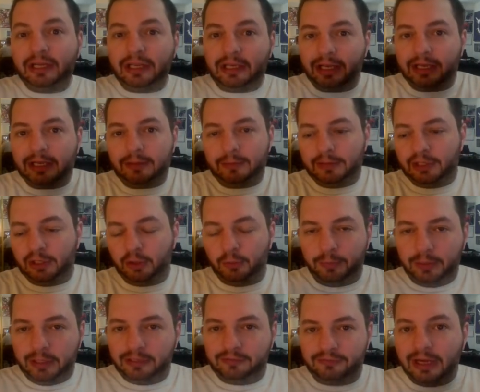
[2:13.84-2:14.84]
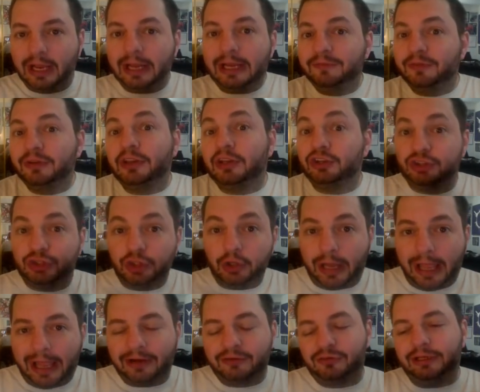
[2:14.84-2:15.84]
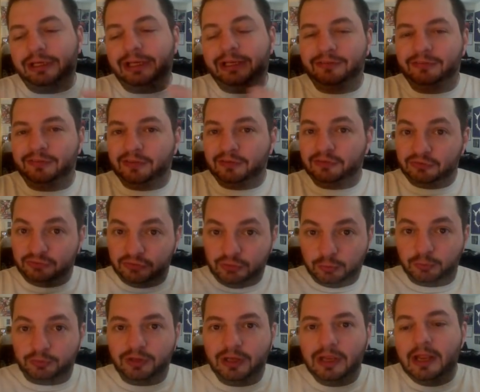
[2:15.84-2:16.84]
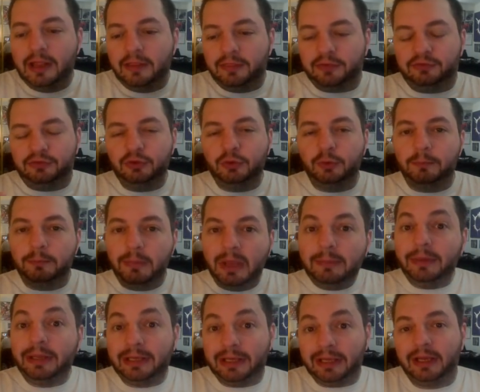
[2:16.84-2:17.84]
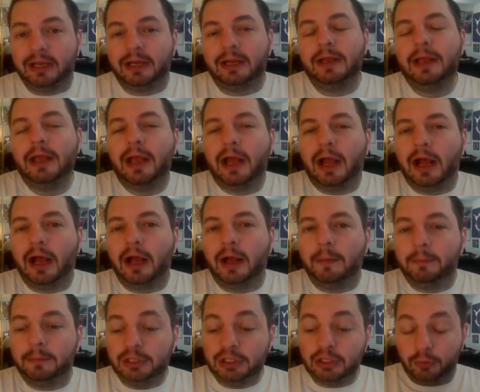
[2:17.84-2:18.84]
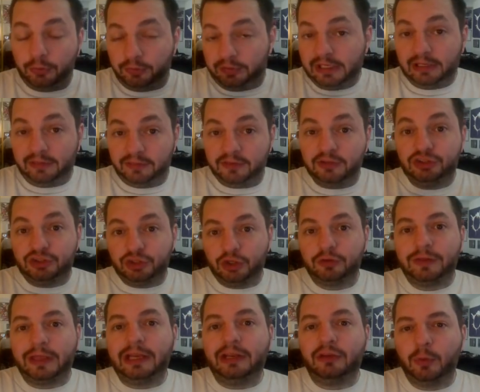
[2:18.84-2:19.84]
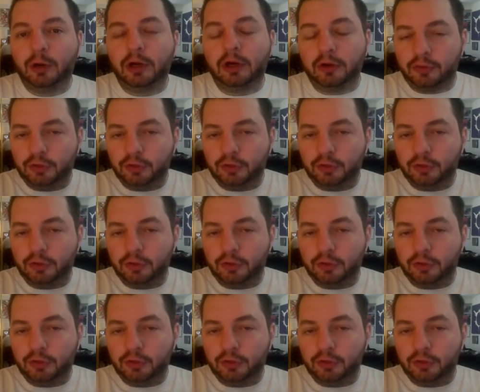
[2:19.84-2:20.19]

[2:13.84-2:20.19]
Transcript: and like you know it's not even the shirt actually it's the suit the suit mimicking um, you know the the shirt that he's wearing or the